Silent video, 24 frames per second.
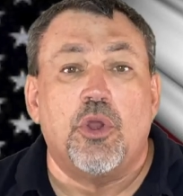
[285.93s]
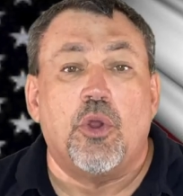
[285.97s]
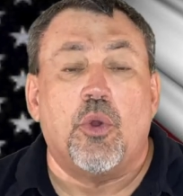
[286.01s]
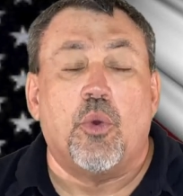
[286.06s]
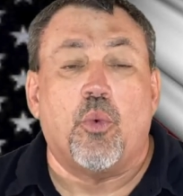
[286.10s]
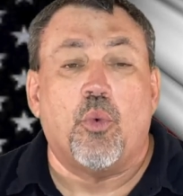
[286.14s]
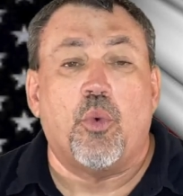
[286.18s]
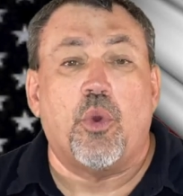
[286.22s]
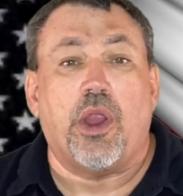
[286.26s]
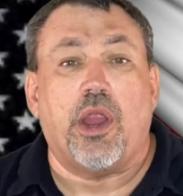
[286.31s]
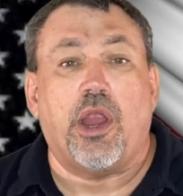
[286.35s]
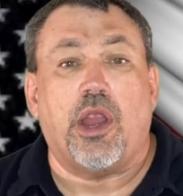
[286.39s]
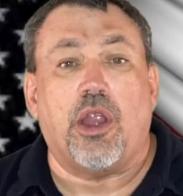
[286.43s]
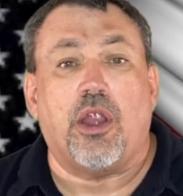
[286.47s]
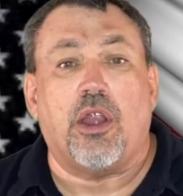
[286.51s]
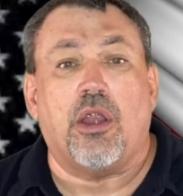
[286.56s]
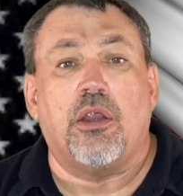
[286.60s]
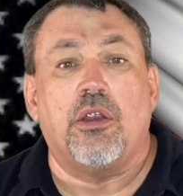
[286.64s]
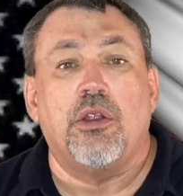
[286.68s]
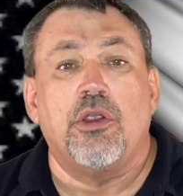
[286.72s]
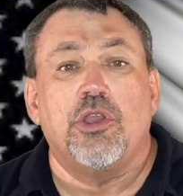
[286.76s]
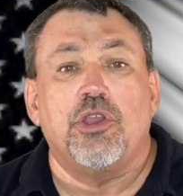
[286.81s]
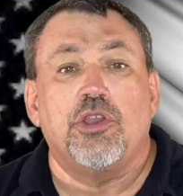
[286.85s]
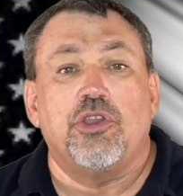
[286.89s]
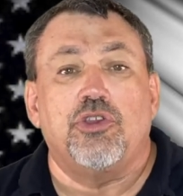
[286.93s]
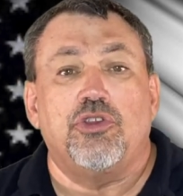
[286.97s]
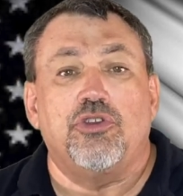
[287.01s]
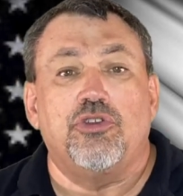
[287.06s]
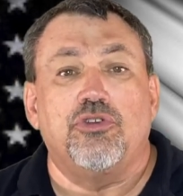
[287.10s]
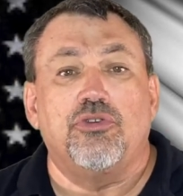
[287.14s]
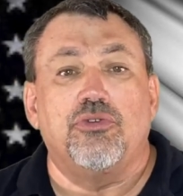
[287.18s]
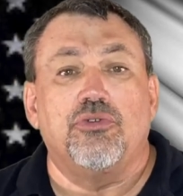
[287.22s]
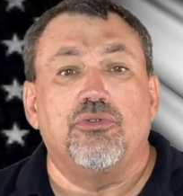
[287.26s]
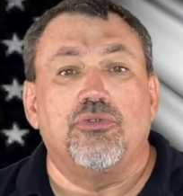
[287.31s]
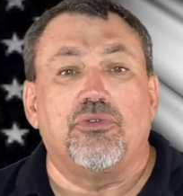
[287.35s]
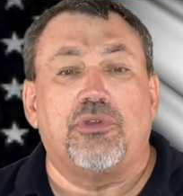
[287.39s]
where
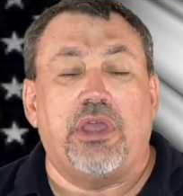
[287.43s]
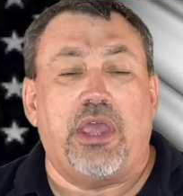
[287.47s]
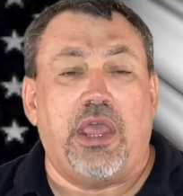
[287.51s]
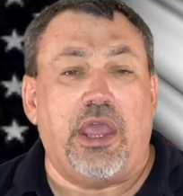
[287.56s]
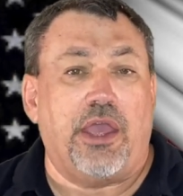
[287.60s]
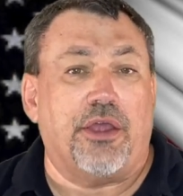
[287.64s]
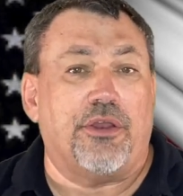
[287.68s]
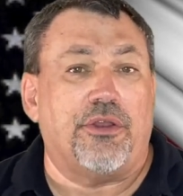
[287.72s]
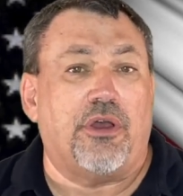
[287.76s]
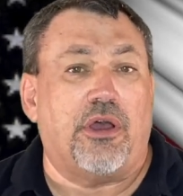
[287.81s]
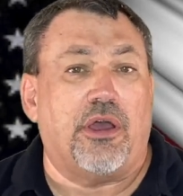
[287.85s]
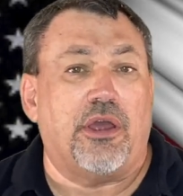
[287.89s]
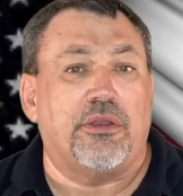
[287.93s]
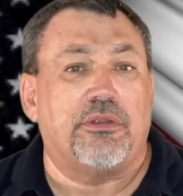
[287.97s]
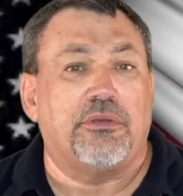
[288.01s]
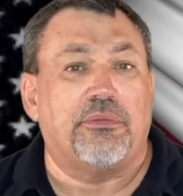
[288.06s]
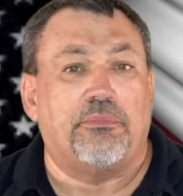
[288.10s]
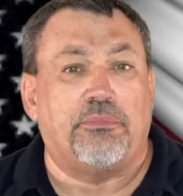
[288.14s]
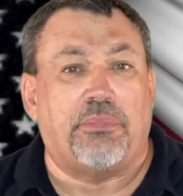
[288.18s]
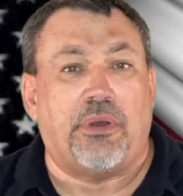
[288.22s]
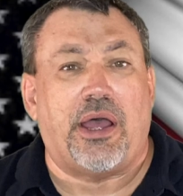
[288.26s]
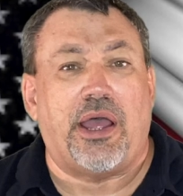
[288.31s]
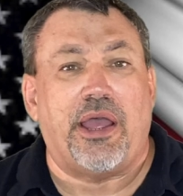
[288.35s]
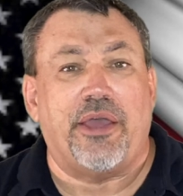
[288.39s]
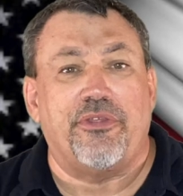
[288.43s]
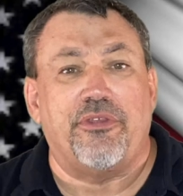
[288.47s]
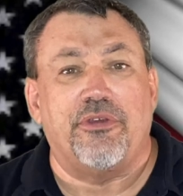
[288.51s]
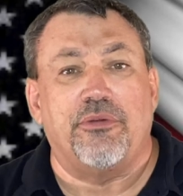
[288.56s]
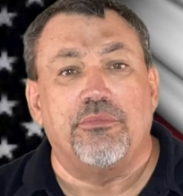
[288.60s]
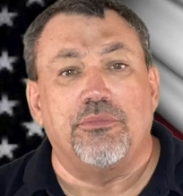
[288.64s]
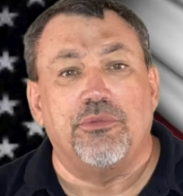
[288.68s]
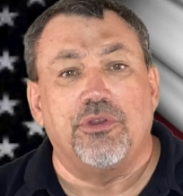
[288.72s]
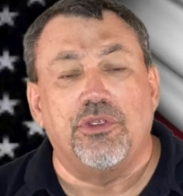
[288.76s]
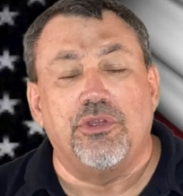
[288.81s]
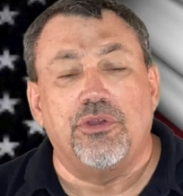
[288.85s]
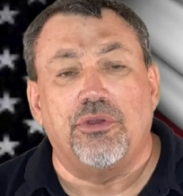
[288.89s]
you cannot buy
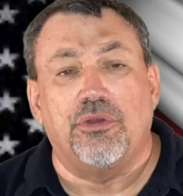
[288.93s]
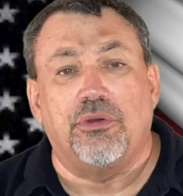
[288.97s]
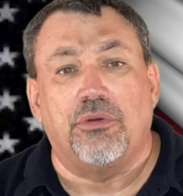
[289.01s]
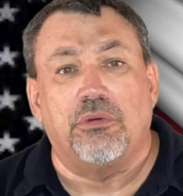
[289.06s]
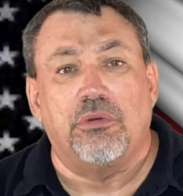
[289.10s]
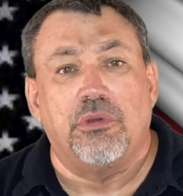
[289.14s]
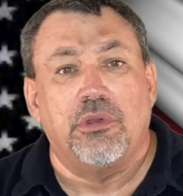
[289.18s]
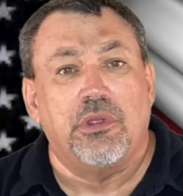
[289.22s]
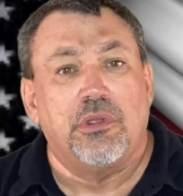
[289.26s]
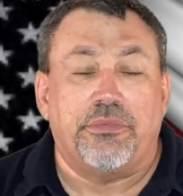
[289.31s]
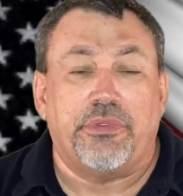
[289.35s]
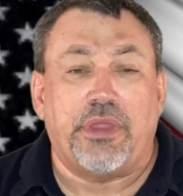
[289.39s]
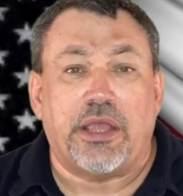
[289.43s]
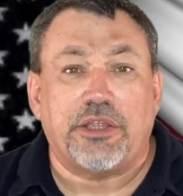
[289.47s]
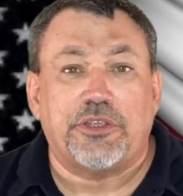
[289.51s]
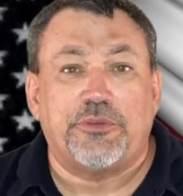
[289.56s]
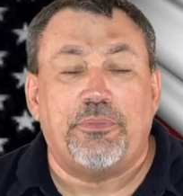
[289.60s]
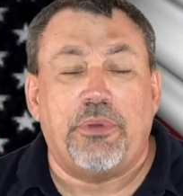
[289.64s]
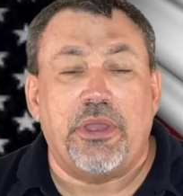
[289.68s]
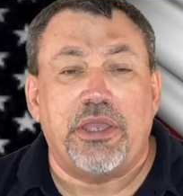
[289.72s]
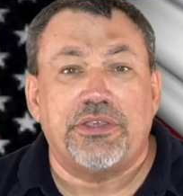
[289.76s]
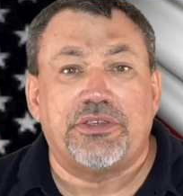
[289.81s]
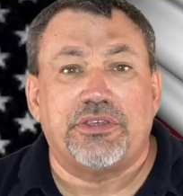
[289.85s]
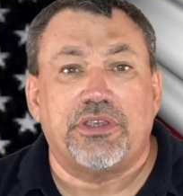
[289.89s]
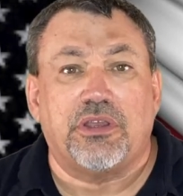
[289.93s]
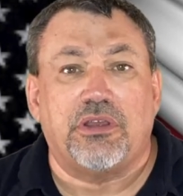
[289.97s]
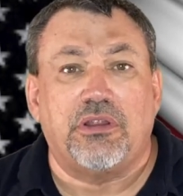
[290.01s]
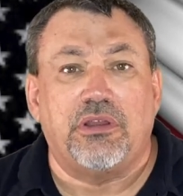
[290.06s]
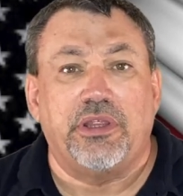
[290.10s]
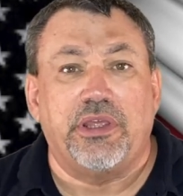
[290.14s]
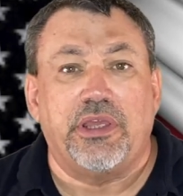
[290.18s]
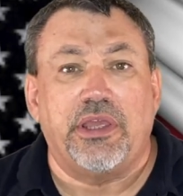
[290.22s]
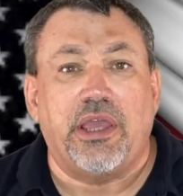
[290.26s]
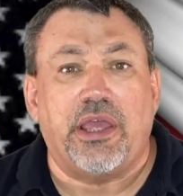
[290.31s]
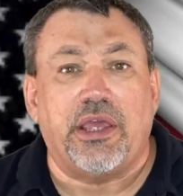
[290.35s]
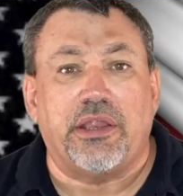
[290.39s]
them new. That's
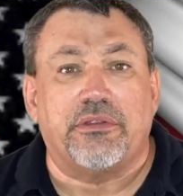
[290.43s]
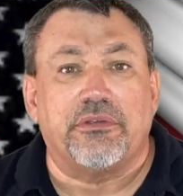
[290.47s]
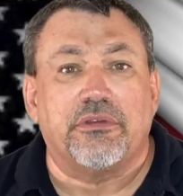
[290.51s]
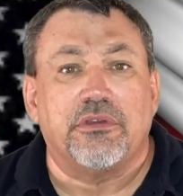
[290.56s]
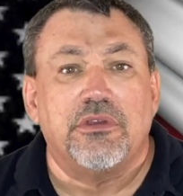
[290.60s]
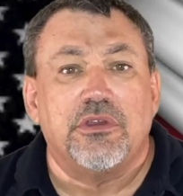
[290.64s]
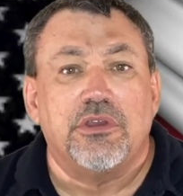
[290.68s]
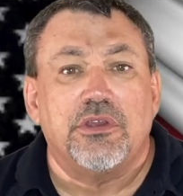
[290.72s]
basically it.